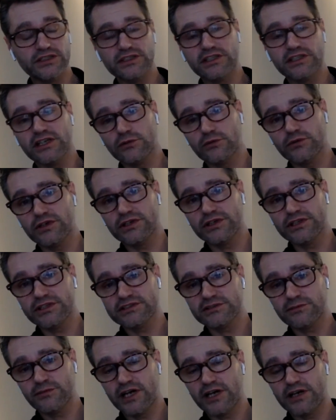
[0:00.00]
and the other one
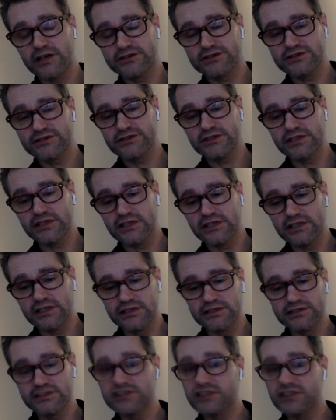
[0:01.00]
is about
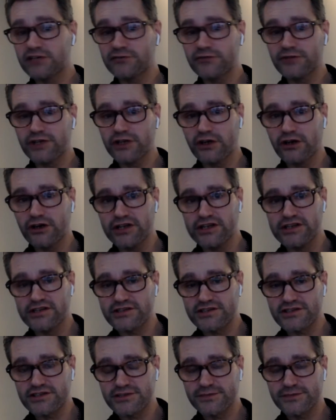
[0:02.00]
discovering
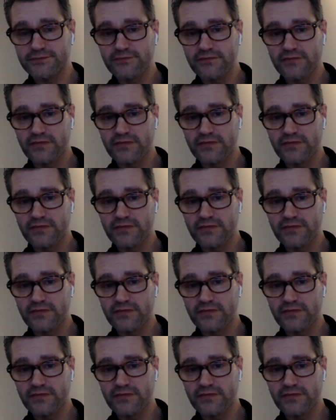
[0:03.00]
audiences.